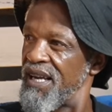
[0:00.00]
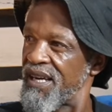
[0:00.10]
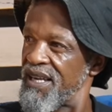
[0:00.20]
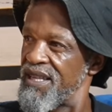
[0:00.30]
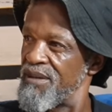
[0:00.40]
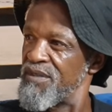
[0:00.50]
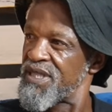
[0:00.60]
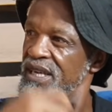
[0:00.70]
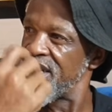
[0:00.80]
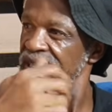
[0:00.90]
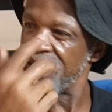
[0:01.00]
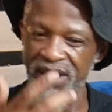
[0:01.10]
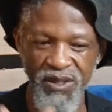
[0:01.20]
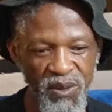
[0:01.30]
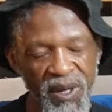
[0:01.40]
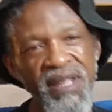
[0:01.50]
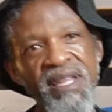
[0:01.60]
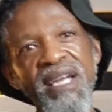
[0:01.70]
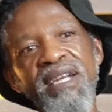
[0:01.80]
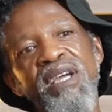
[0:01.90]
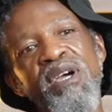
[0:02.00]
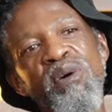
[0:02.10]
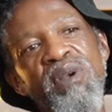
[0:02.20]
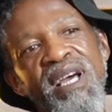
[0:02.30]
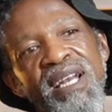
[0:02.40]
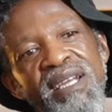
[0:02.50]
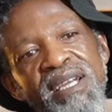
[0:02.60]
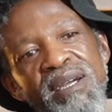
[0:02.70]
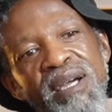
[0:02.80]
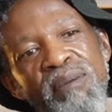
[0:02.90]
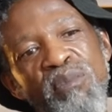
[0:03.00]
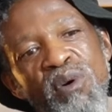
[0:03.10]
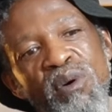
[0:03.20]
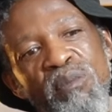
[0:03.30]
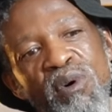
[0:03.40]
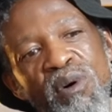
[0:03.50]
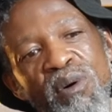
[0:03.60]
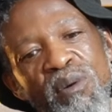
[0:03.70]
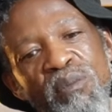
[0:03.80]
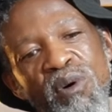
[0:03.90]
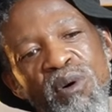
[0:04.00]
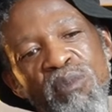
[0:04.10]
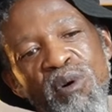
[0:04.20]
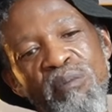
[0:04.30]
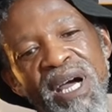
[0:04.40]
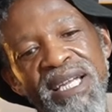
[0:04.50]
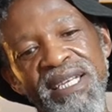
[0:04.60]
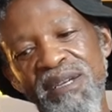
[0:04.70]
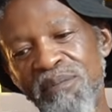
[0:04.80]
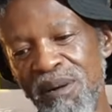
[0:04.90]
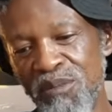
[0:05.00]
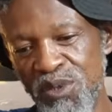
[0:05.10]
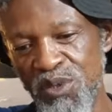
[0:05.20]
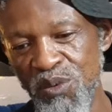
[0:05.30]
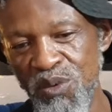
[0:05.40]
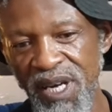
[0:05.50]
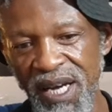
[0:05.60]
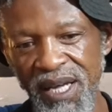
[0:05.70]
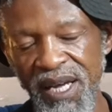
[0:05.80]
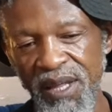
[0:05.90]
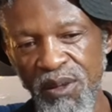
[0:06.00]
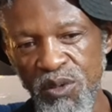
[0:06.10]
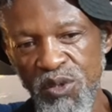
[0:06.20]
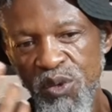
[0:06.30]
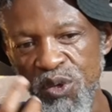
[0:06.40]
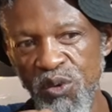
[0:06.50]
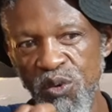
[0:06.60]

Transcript: rhythms, and so, and then Onale bo maine ba mutsuka, those who